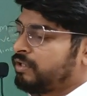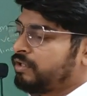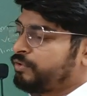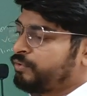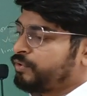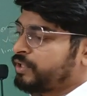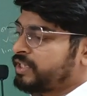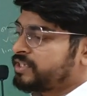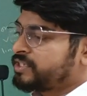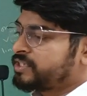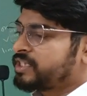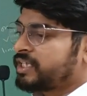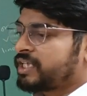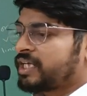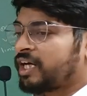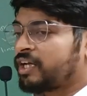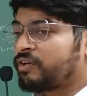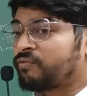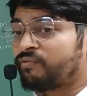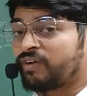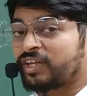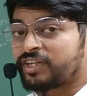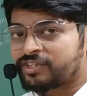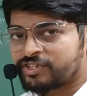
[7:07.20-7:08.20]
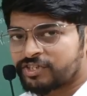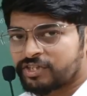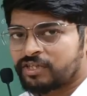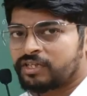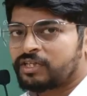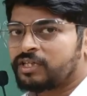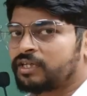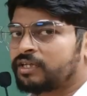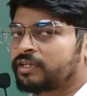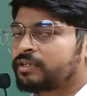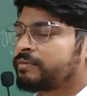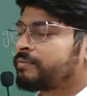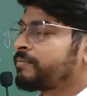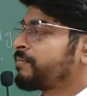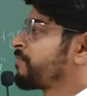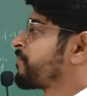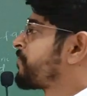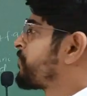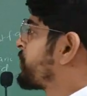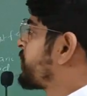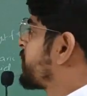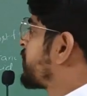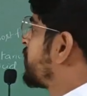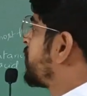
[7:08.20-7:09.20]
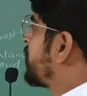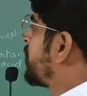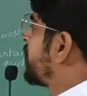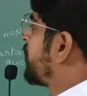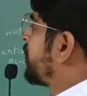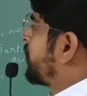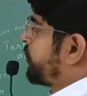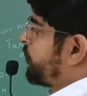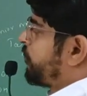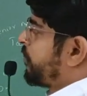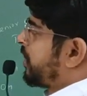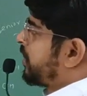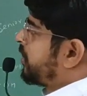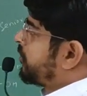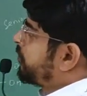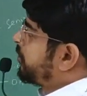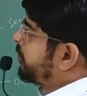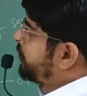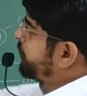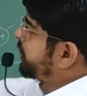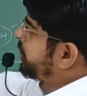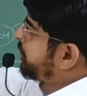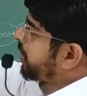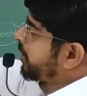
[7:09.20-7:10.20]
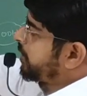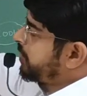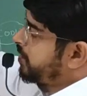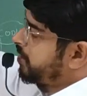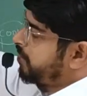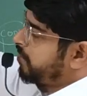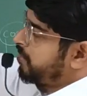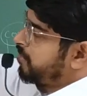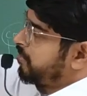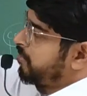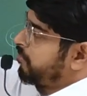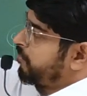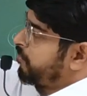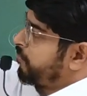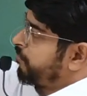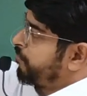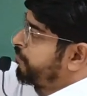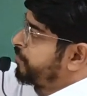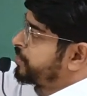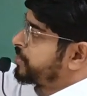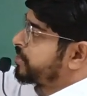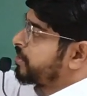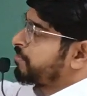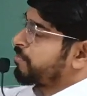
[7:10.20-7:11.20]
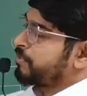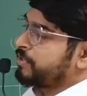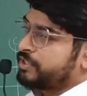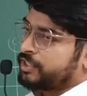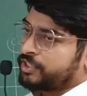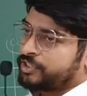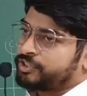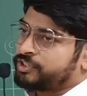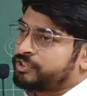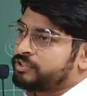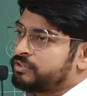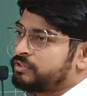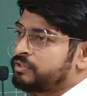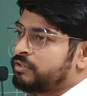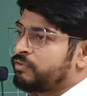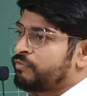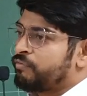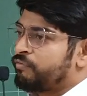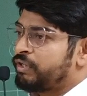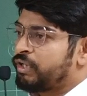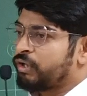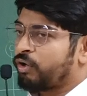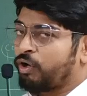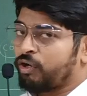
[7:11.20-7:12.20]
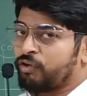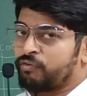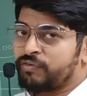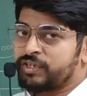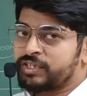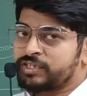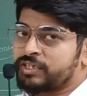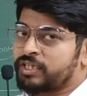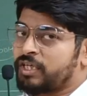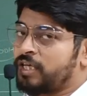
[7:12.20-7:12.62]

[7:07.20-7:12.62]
you can say, convention here. Whenever we write a Fischer projection, we always